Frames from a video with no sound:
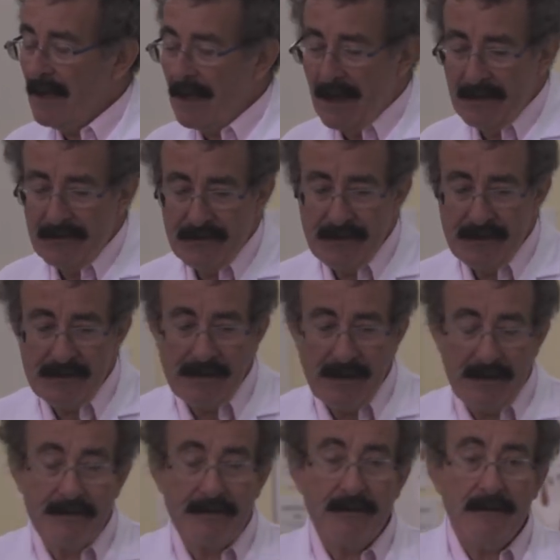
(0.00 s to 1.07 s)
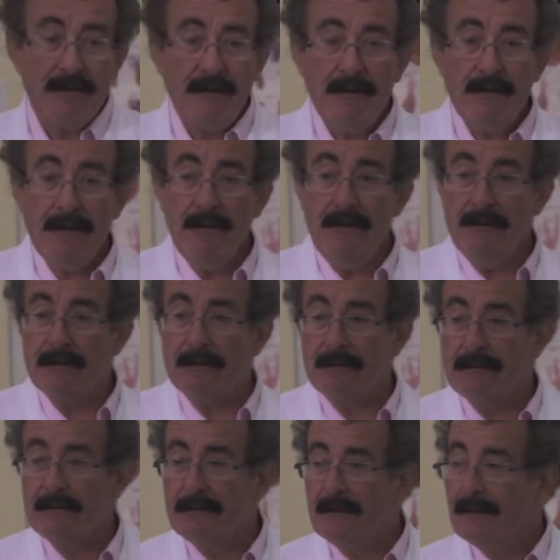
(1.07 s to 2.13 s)
And she said, Oh,
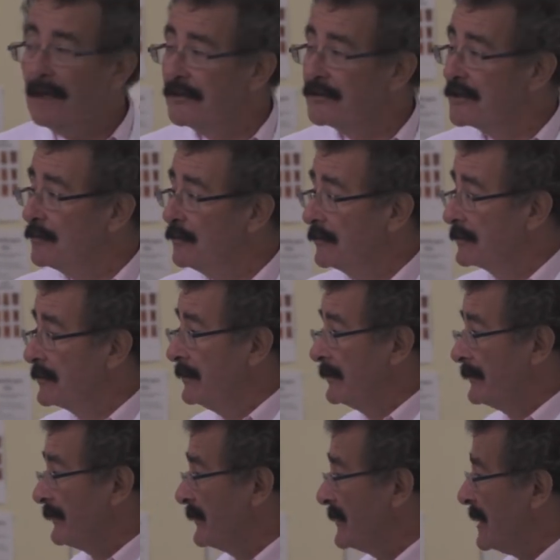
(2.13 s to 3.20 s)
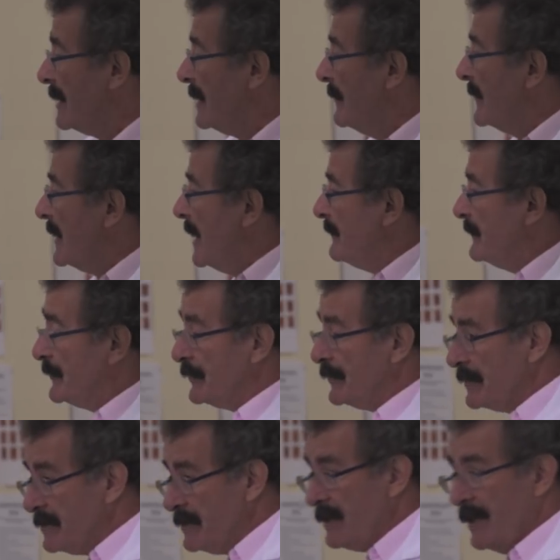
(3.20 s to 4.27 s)
and she walked on. And for
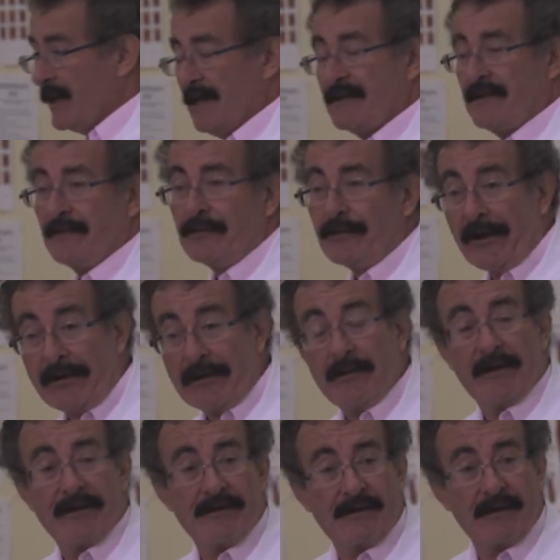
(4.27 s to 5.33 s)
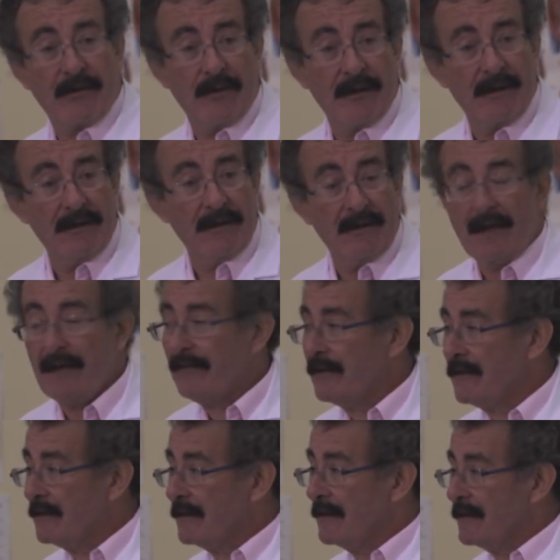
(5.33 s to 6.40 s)
30 years, that were the only words the Queen
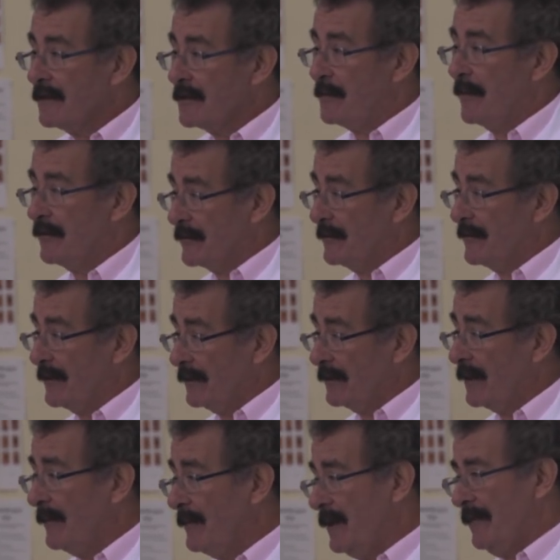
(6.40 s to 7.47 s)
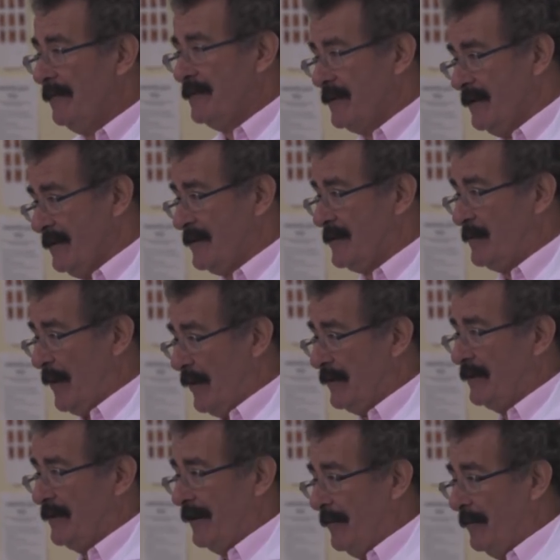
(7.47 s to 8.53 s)
ever spoke to me. I mean, I've since
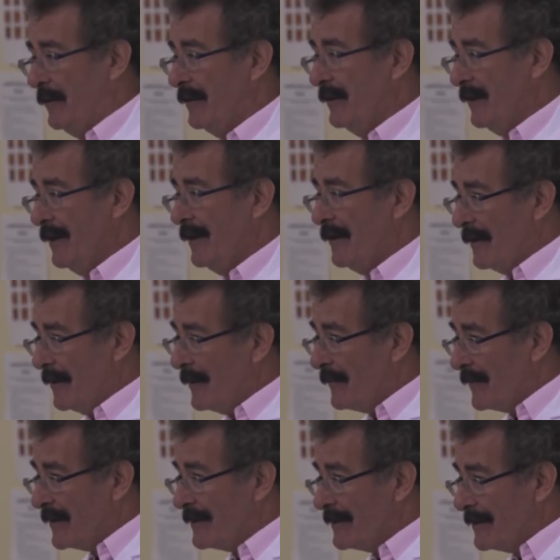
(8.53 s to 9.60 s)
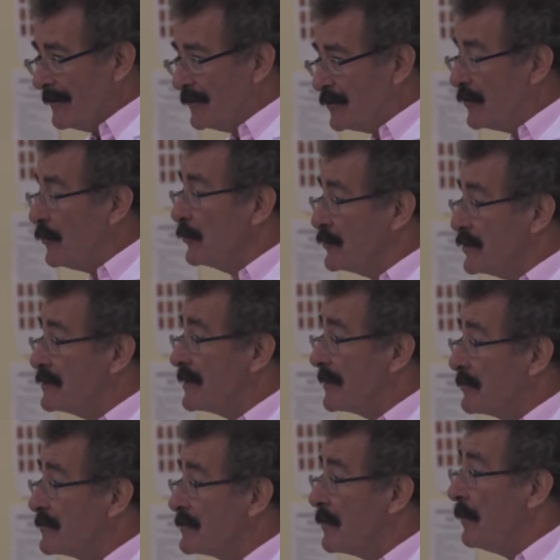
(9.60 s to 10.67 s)
spoken to her, but she, all she
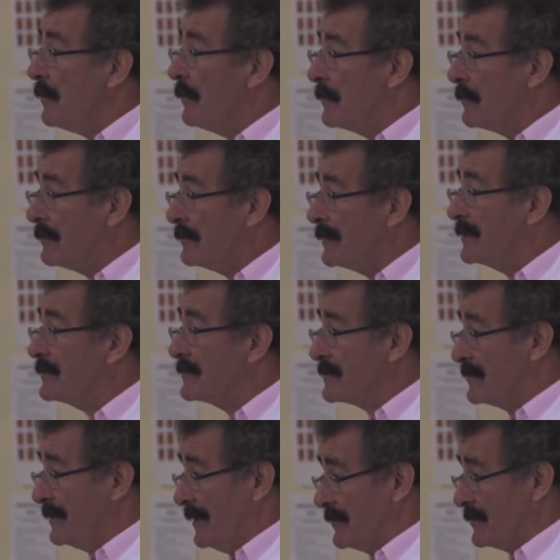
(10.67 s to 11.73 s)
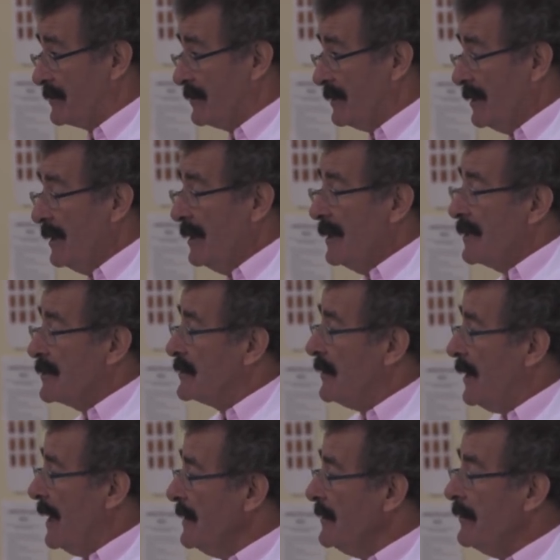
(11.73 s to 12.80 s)
said was, oh, in disgust. So
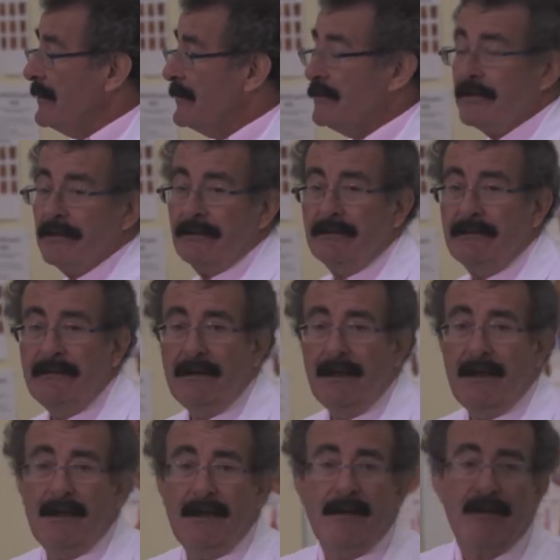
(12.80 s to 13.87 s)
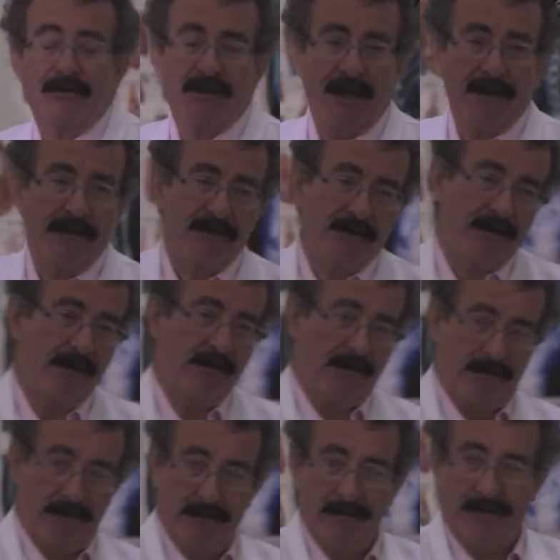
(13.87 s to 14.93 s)
I'm going to challenge
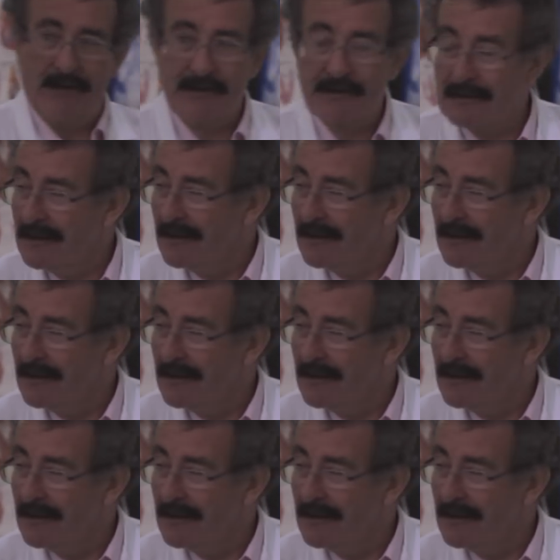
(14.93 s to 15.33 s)
you first.